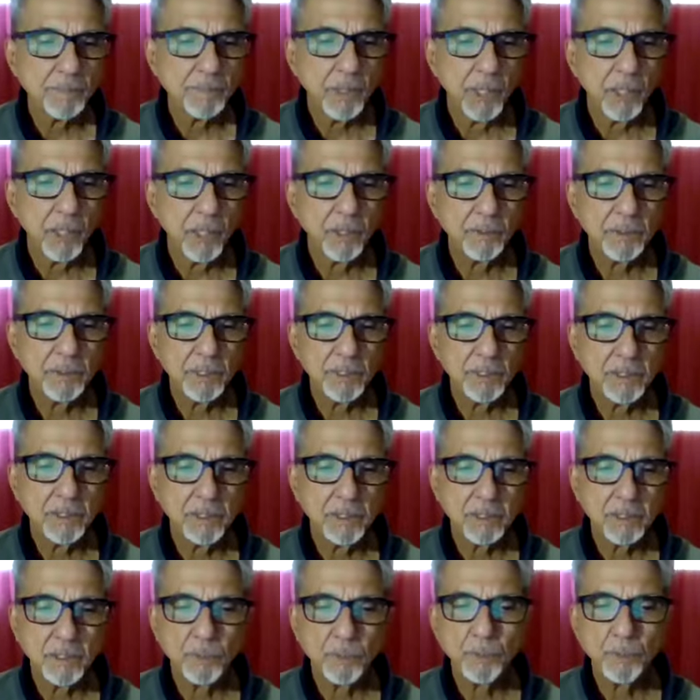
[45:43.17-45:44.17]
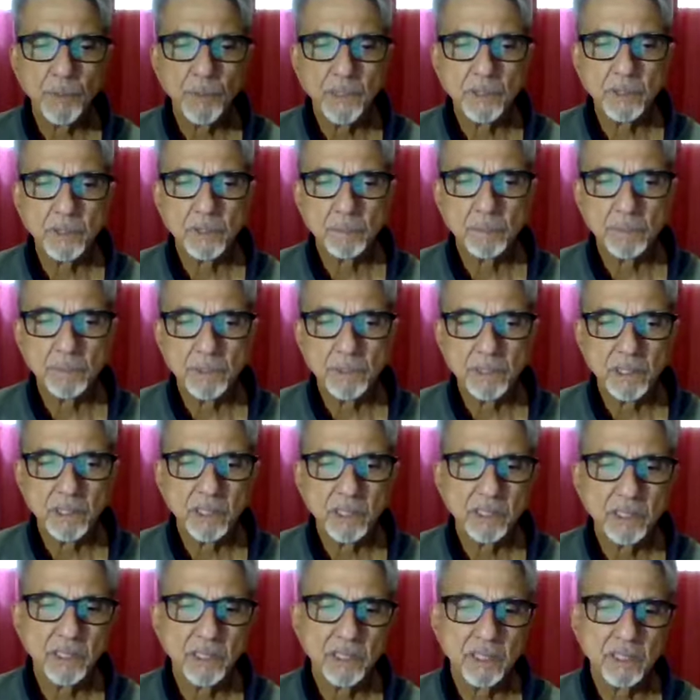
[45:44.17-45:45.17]
All these different
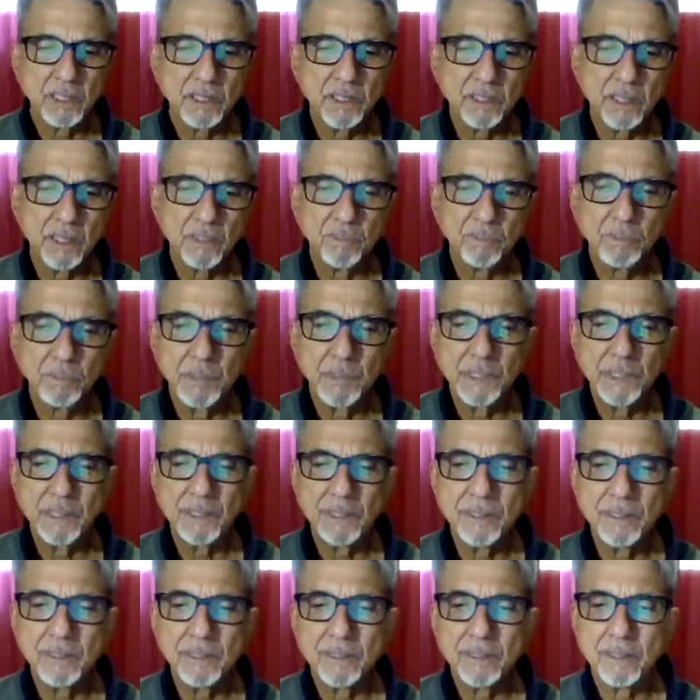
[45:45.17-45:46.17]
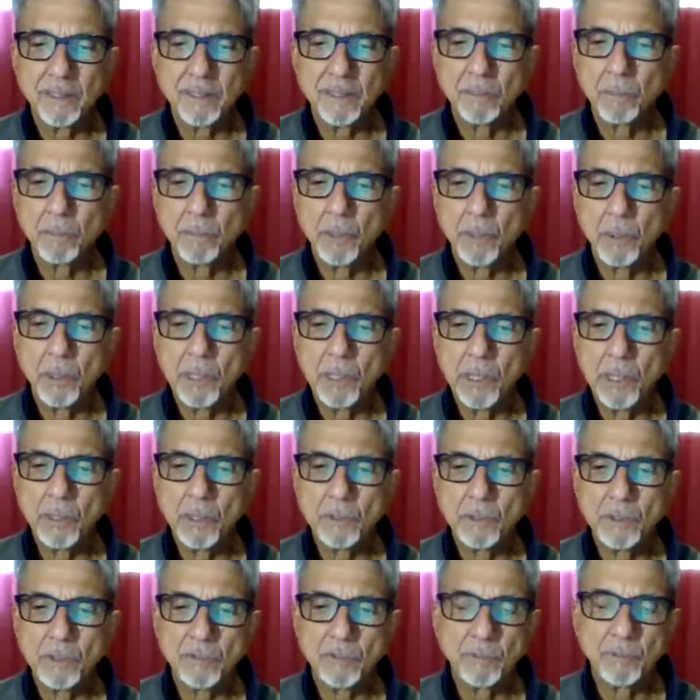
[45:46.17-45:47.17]
dispositions of beings are born
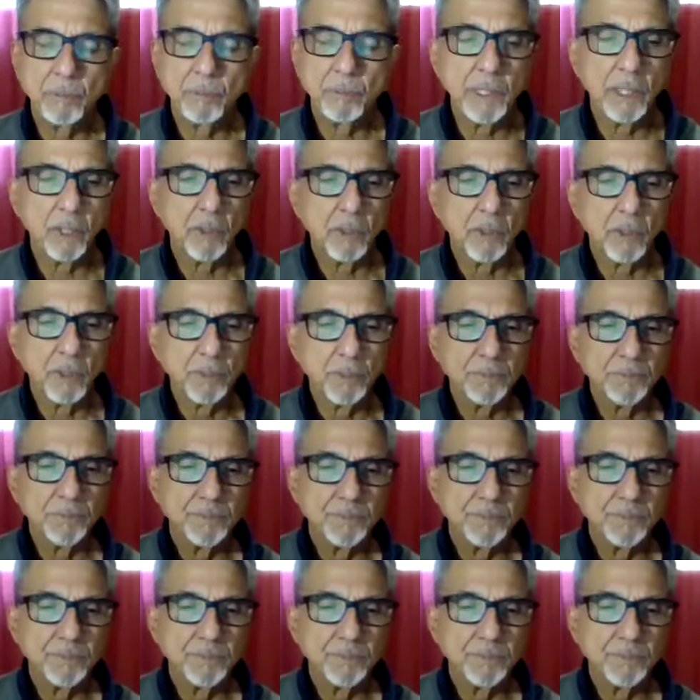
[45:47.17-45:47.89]
out of me alone.